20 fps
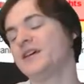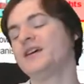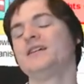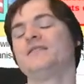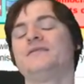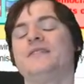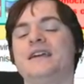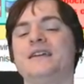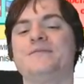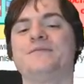
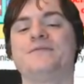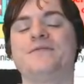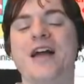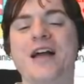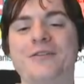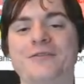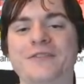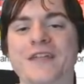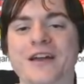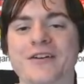they
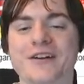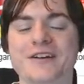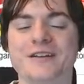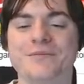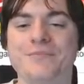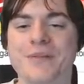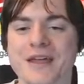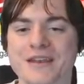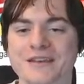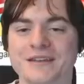found their
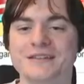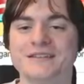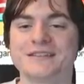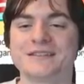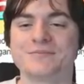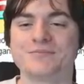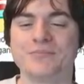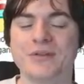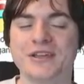independence